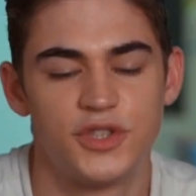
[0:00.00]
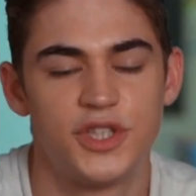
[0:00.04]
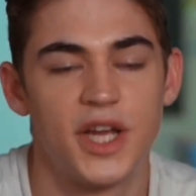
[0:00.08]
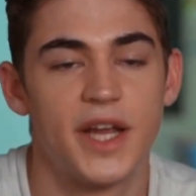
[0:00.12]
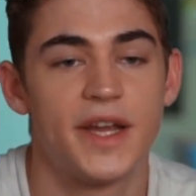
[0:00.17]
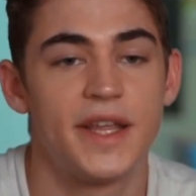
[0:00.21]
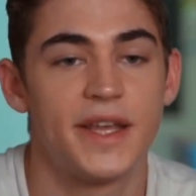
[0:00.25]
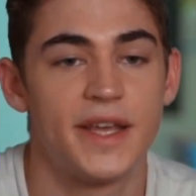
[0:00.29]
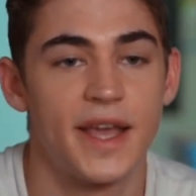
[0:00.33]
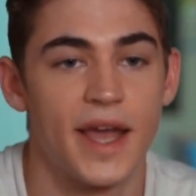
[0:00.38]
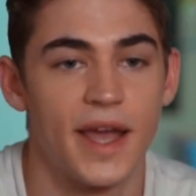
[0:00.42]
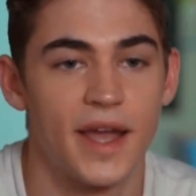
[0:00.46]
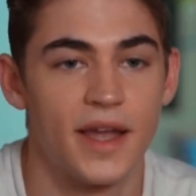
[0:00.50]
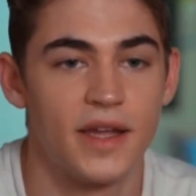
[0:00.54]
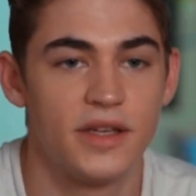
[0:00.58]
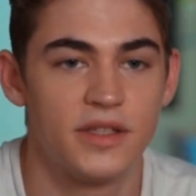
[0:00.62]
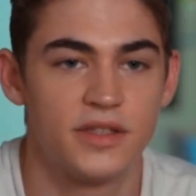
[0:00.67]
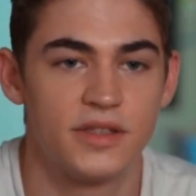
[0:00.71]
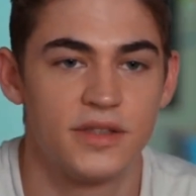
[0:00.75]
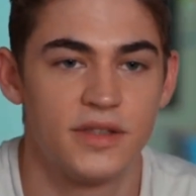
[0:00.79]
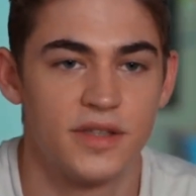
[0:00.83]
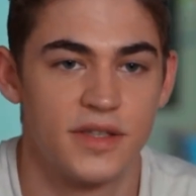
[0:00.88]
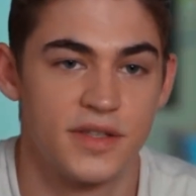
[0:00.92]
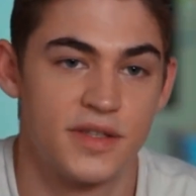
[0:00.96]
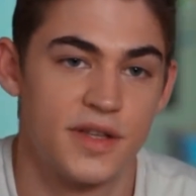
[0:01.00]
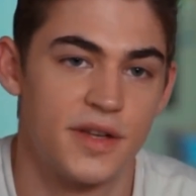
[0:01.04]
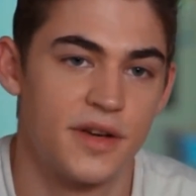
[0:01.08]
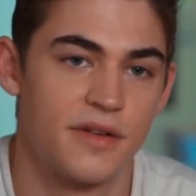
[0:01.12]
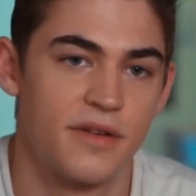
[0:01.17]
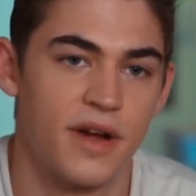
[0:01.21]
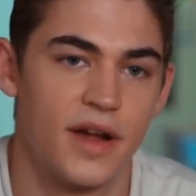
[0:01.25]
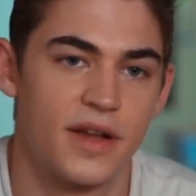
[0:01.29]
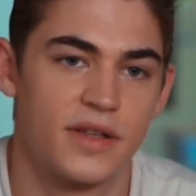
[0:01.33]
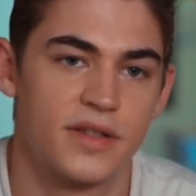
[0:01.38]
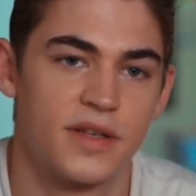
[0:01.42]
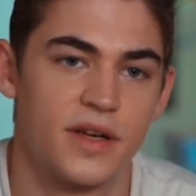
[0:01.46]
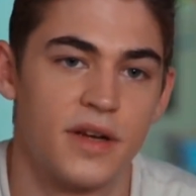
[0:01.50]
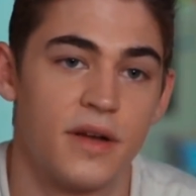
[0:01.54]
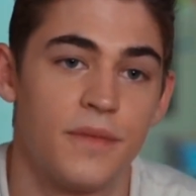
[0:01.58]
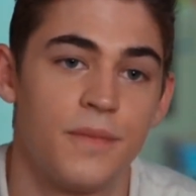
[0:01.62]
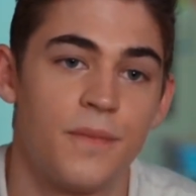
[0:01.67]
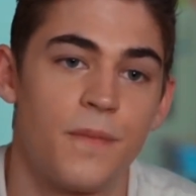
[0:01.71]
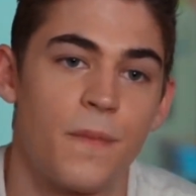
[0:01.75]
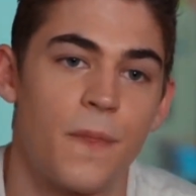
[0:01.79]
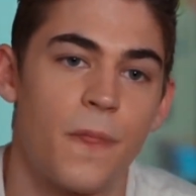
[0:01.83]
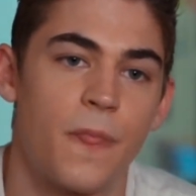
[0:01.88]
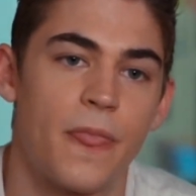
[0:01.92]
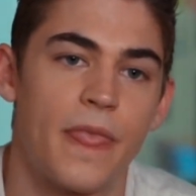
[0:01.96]
Jenny Gage is the director,
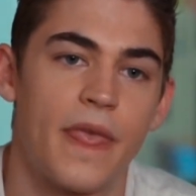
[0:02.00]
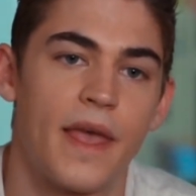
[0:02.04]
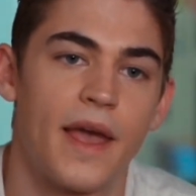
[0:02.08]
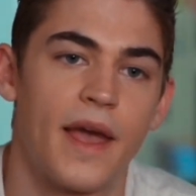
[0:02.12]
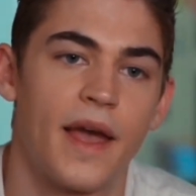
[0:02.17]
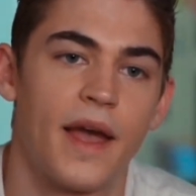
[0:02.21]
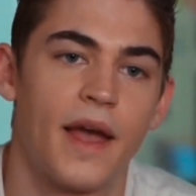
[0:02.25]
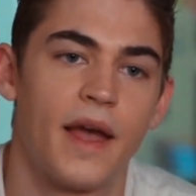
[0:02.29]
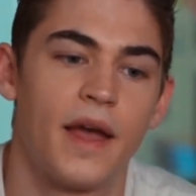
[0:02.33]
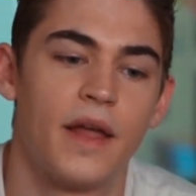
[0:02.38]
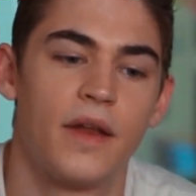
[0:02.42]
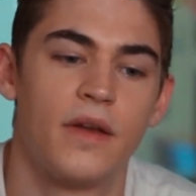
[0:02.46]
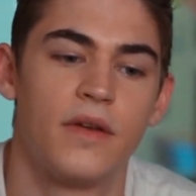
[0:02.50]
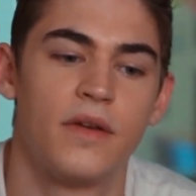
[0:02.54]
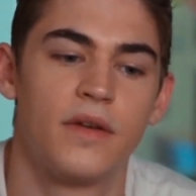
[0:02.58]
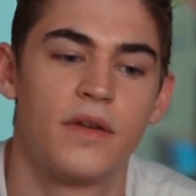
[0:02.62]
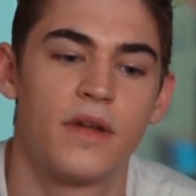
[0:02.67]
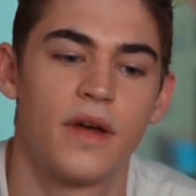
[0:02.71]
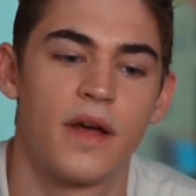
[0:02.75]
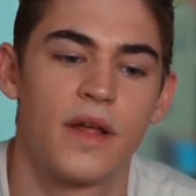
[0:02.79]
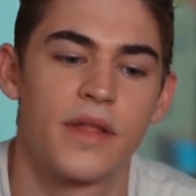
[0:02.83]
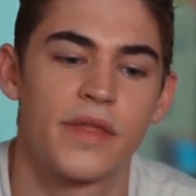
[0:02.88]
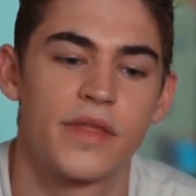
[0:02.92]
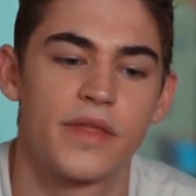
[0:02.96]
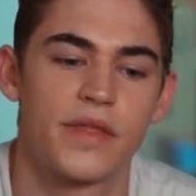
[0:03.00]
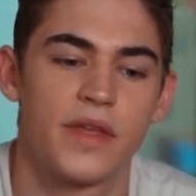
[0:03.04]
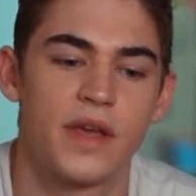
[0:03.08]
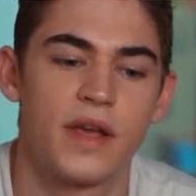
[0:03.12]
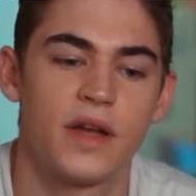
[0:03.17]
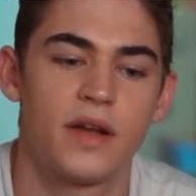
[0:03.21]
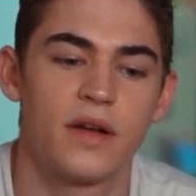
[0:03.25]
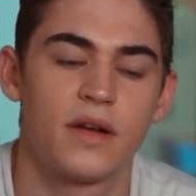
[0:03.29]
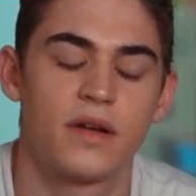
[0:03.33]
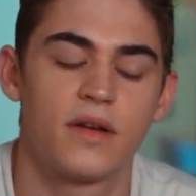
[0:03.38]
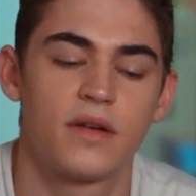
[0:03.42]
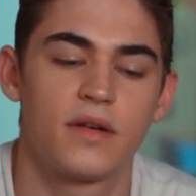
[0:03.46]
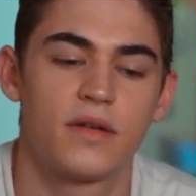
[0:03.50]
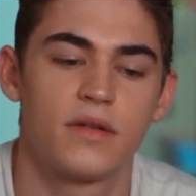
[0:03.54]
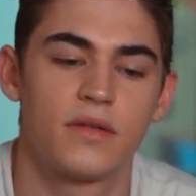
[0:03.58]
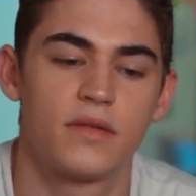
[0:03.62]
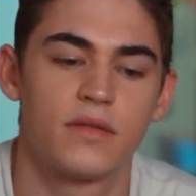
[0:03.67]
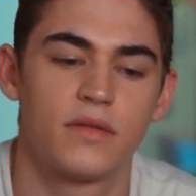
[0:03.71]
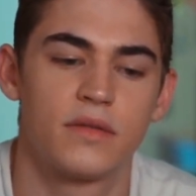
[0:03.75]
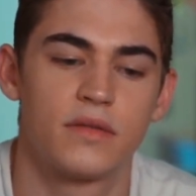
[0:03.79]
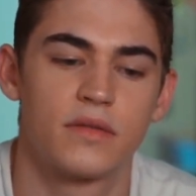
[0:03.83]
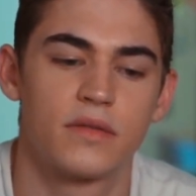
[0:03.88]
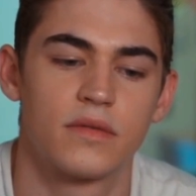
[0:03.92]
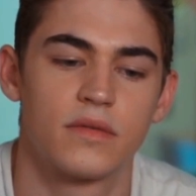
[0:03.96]
and I think
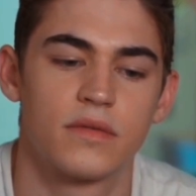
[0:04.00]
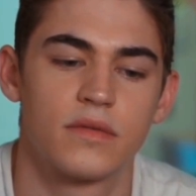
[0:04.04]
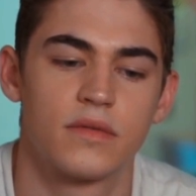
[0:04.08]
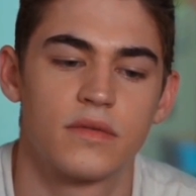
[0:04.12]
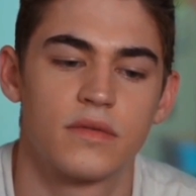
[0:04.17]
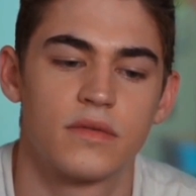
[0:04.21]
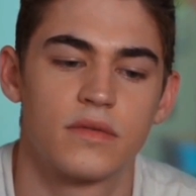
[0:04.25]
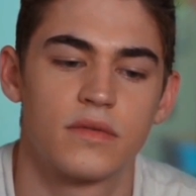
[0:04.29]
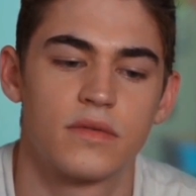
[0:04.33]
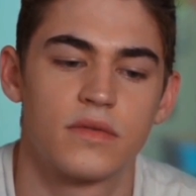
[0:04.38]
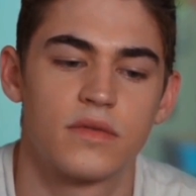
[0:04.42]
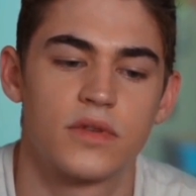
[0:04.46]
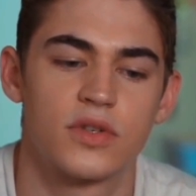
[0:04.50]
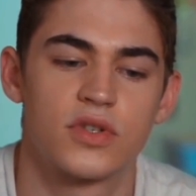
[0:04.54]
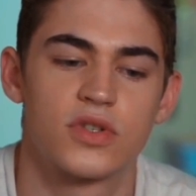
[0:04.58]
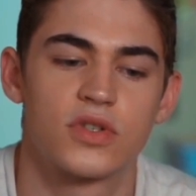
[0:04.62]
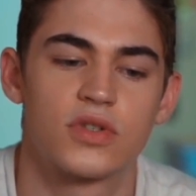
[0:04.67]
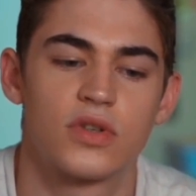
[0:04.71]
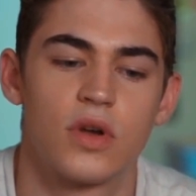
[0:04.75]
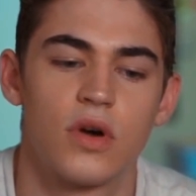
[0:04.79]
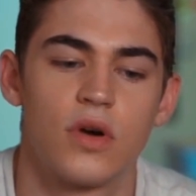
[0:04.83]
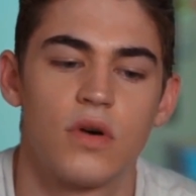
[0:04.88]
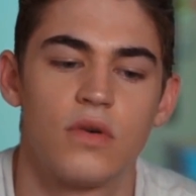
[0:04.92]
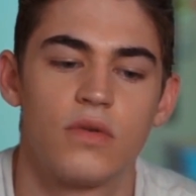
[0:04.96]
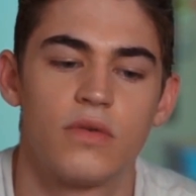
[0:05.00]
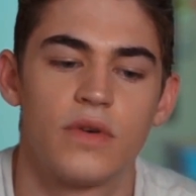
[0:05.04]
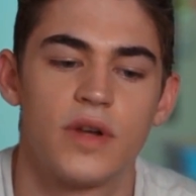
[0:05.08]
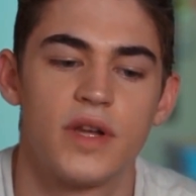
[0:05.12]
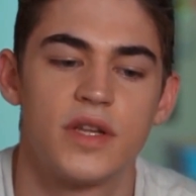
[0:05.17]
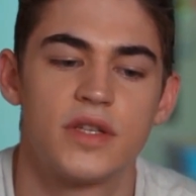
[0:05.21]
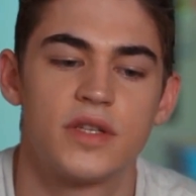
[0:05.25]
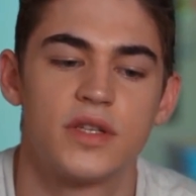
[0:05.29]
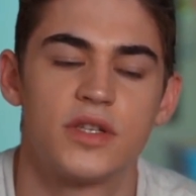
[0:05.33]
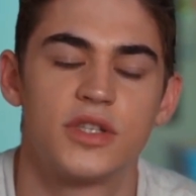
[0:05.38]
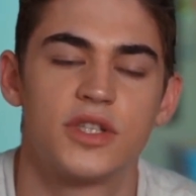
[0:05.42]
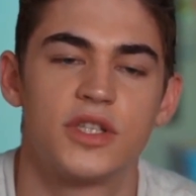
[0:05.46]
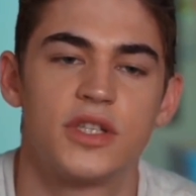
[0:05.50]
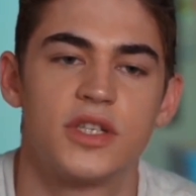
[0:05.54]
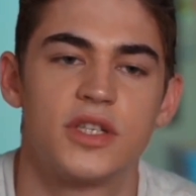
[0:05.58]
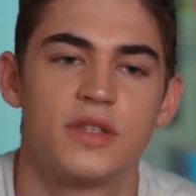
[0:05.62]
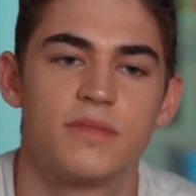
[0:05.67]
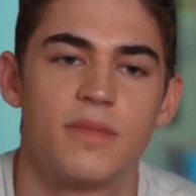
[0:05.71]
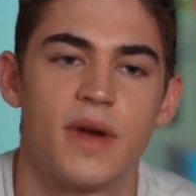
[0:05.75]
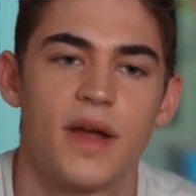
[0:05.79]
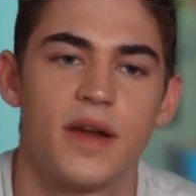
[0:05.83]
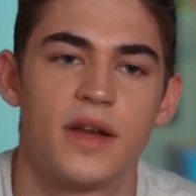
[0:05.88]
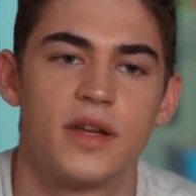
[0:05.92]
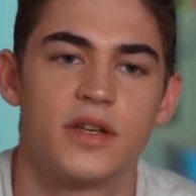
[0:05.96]
the sole reason she's
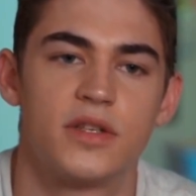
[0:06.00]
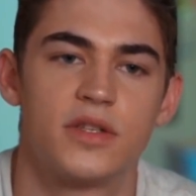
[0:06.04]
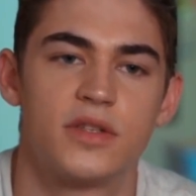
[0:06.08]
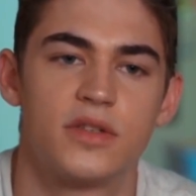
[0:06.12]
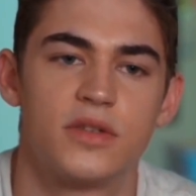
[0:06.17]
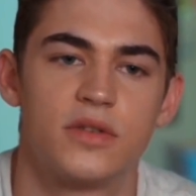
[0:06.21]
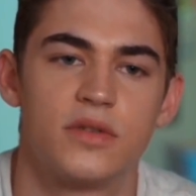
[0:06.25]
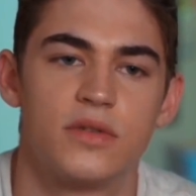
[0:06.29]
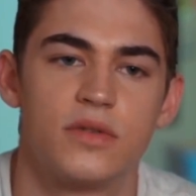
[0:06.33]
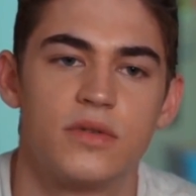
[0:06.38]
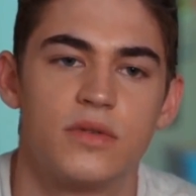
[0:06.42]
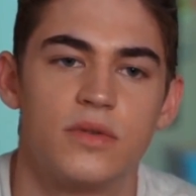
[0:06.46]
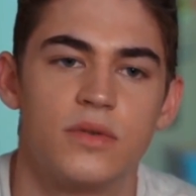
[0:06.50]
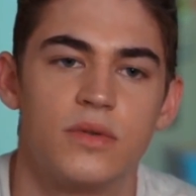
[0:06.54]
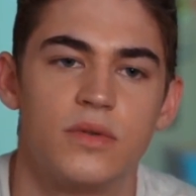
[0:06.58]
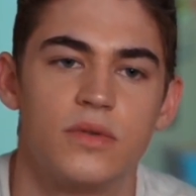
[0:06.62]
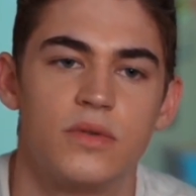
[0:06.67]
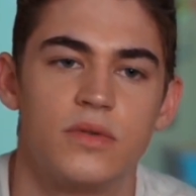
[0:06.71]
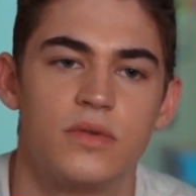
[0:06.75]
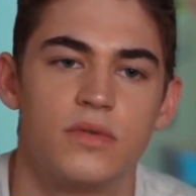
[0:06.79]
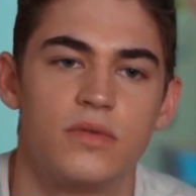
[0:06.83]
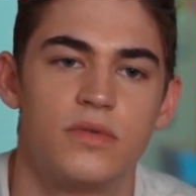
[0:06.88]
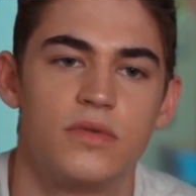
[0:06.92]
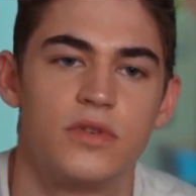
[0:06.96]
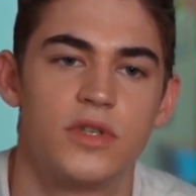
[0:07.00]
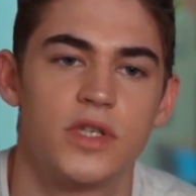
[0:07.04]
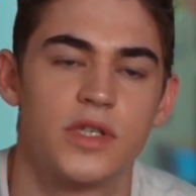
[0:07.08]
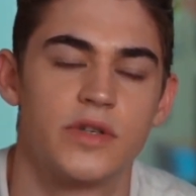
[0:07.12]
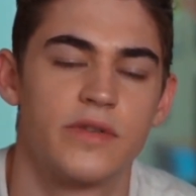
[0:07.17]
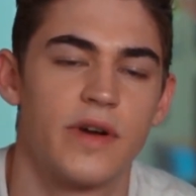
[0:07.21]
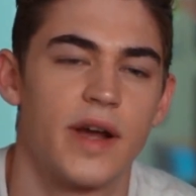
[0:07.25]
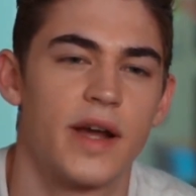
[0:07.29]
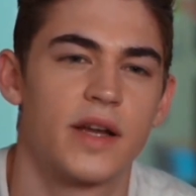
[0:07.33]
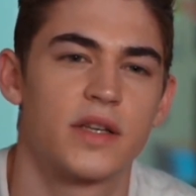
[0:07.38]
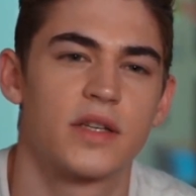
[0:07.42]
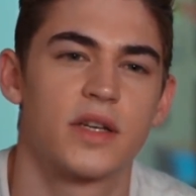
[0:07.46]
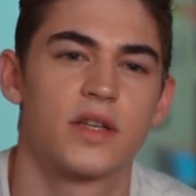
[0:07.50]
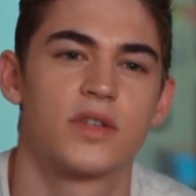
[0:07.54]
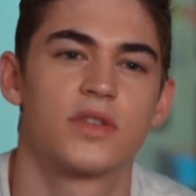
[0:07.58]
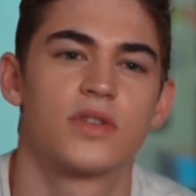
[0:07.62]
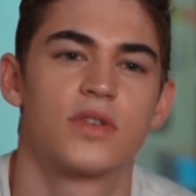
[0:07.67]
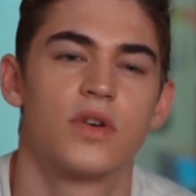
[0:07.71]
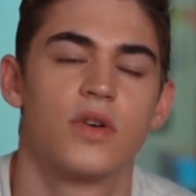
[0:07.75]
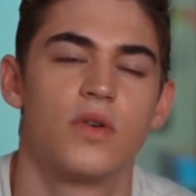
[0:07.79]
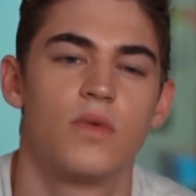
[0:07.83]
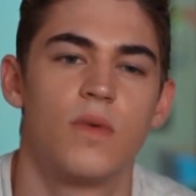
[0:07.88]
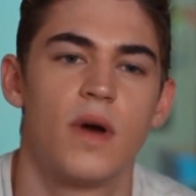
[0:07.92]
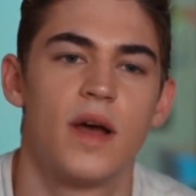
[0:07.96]
managed to direct us
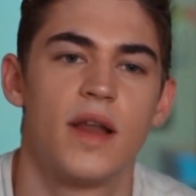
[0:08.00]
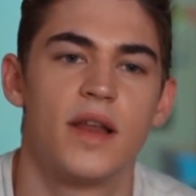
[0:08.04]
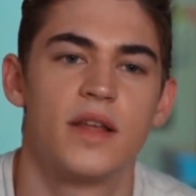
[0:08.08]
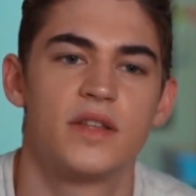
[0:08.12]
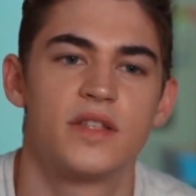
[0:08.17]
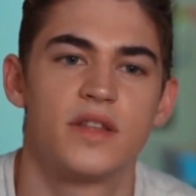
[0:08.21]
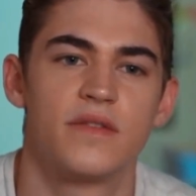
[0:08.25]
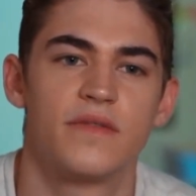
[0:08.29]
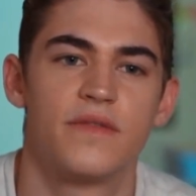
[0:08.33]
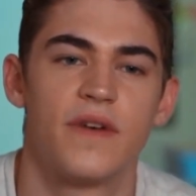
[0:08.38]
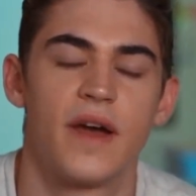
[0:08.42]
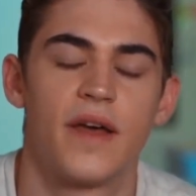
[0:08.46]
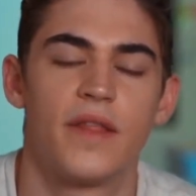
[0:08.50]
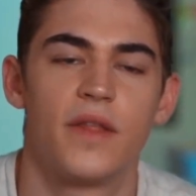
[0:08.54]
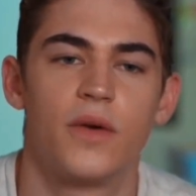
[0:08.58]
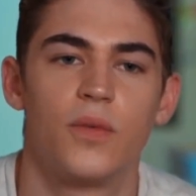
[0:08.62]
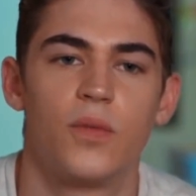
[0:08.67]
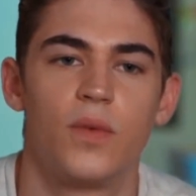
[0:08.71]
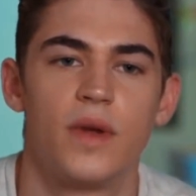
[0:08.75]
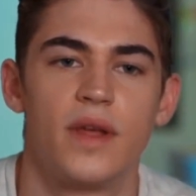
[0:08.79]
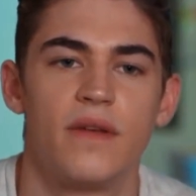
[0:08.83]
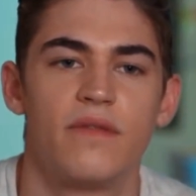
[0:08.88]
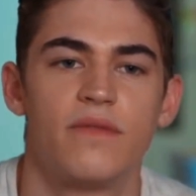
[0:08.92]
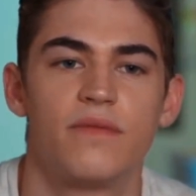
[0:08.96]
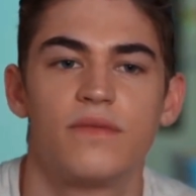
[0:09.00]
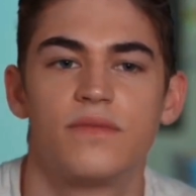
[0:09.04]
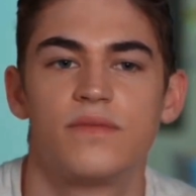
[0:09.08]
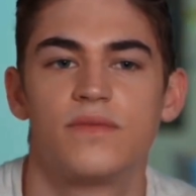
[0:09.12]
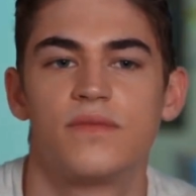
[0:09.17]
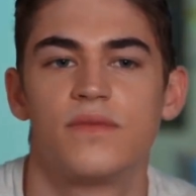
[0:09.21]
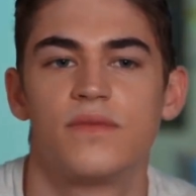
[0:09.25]
so well is the fact that we've